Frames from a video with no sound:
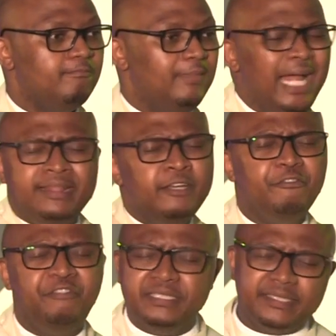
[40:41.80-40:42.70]
Nothing
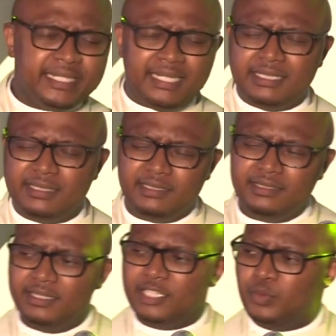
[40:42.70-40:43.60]
physical
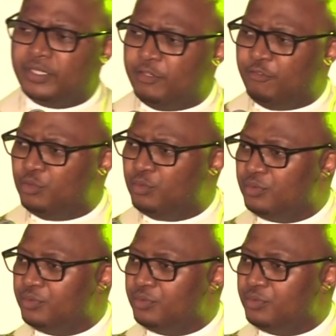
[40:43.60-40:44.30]
that will give you.